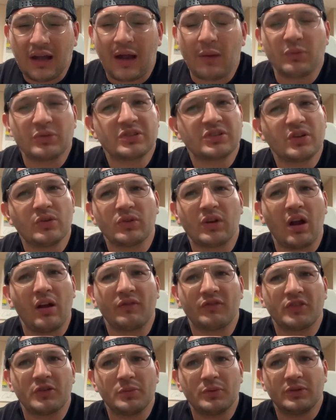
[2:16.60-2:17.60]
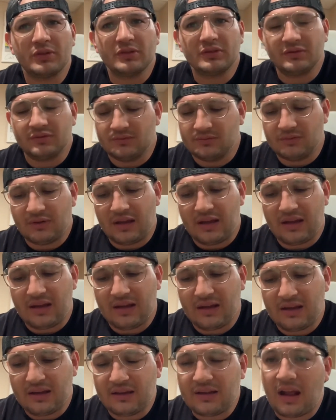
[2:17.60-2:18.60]
was so comfortable
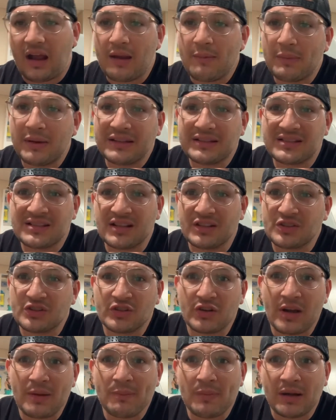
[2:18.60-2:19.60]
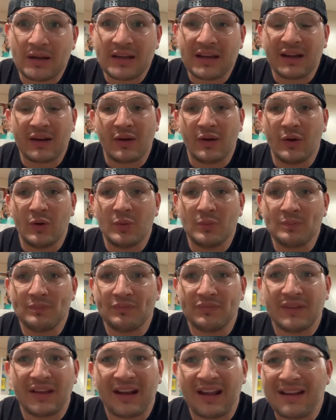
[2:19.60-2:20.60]
and I made such great money at home
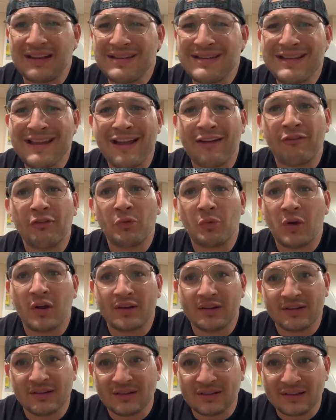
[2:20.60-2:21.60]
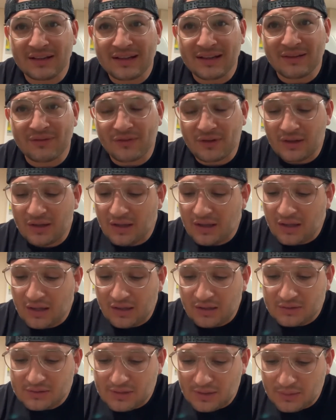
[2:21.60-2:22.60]
that I never wanted to leave.
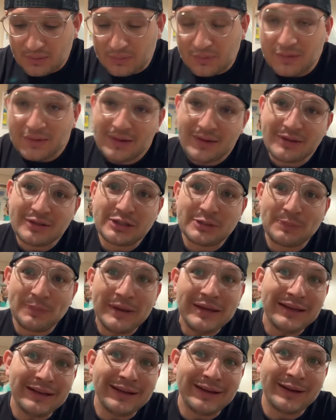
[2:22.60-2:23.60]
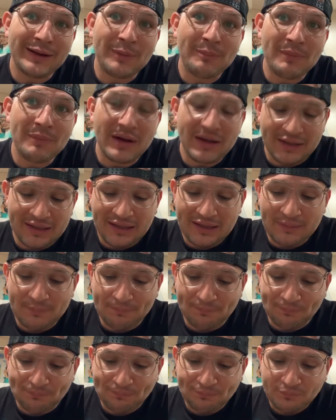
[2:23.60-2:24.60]
So, speaking of money,
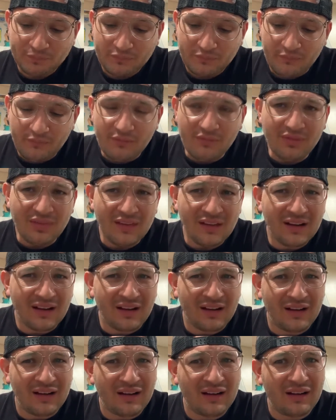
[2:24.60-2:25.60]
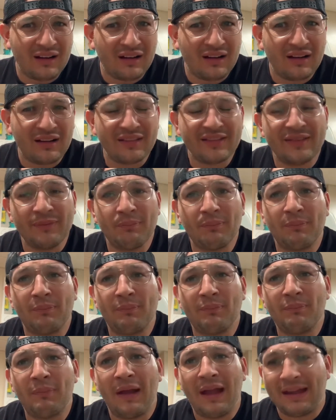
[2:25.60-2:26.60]

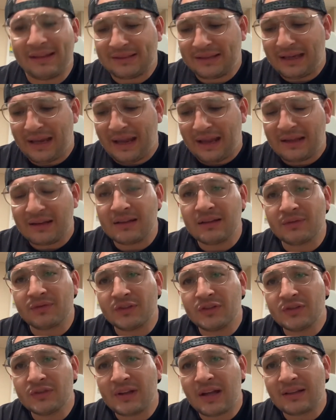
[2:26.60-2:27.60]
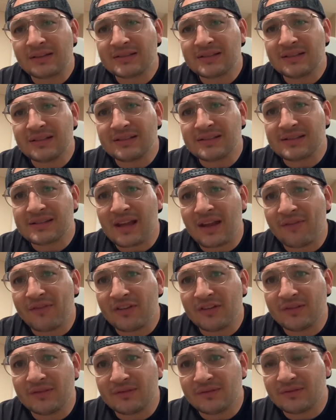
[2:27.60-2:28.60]
at the end of
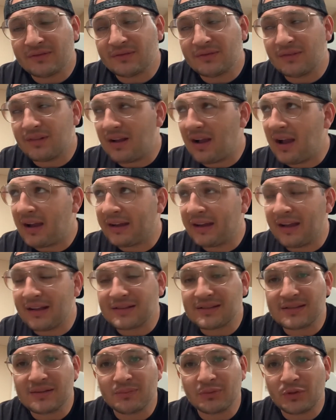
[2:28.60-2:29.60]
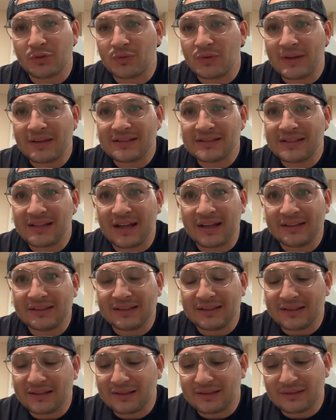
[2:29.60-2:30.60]
2007, I got some crazy
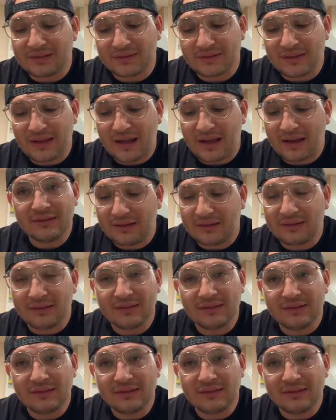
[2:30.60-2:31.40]
idea that